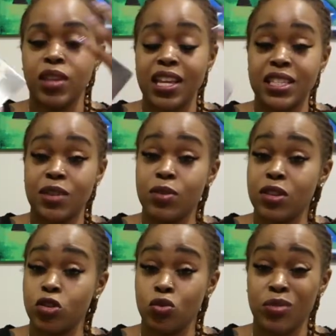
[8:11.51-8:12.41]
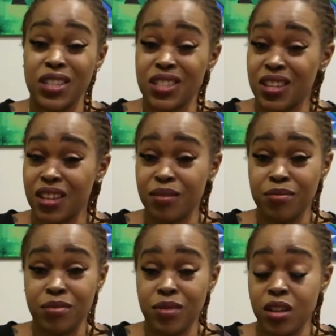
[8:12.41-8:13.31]
they see what you mean to
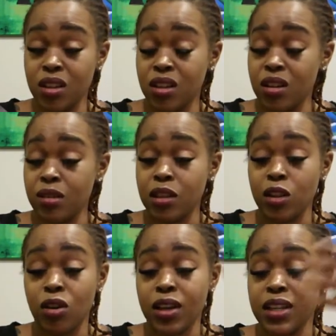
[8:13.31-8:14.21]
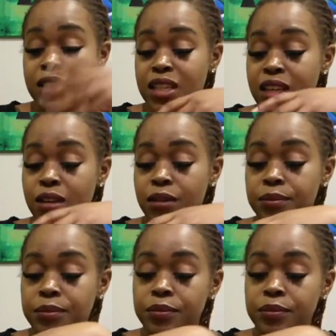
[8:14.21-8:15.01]
them. The longing is here,